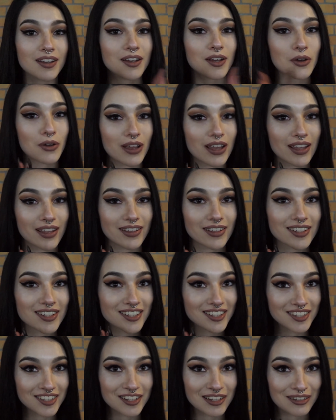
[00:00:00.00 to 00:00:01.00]
Okay,
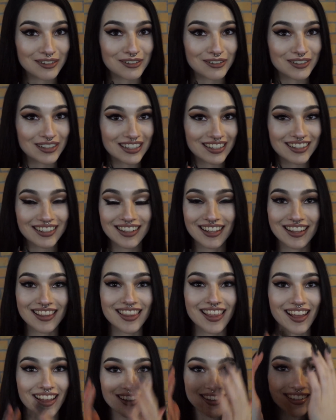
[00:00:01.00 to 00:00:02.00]
so
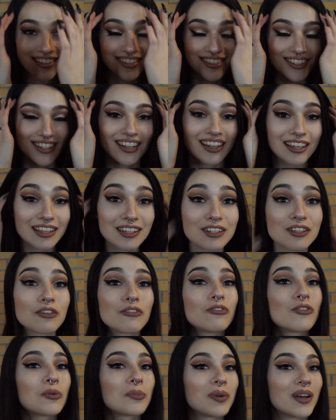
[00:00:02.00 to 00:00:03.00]
that is it
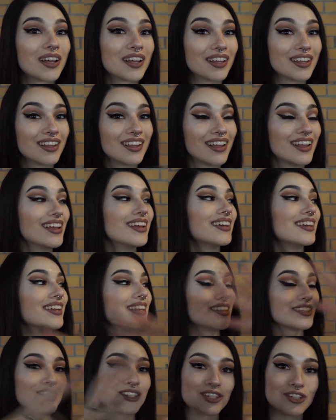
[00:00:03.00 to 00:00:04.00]
for my
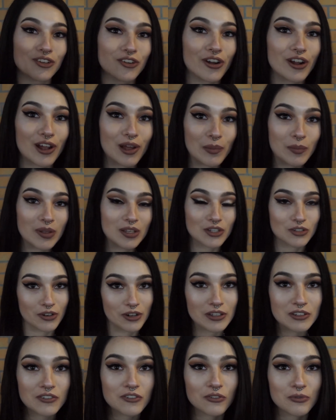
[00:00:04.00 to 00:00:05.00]
Instagram
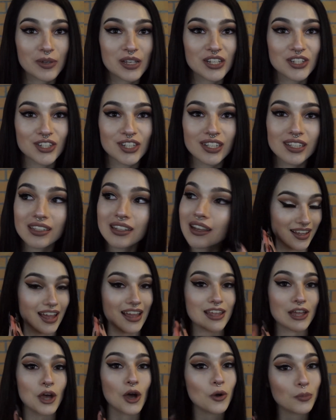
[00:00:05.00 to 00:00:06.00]
transformation. I
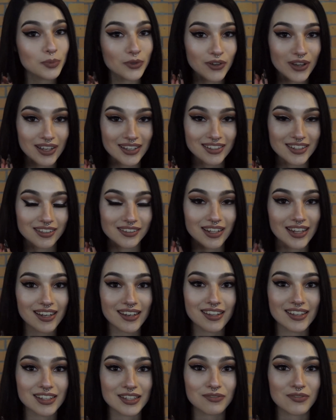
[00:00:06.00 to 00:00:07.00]
hope you guys
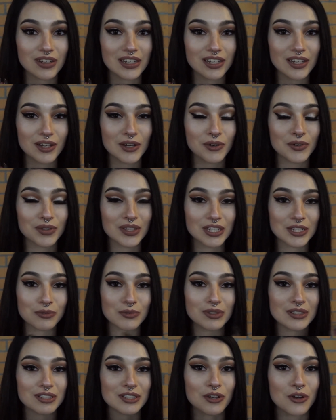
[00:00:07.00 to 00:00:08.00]
liked this video. This
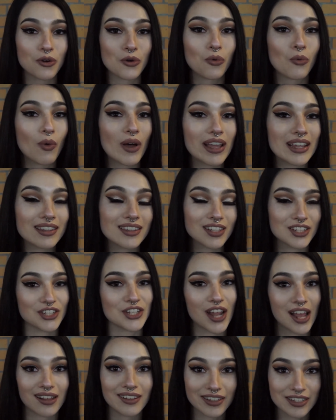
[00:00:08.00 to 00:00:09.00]
was quite the
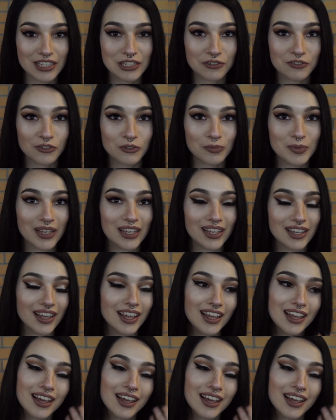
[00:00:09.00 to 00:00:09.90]
challenge for me.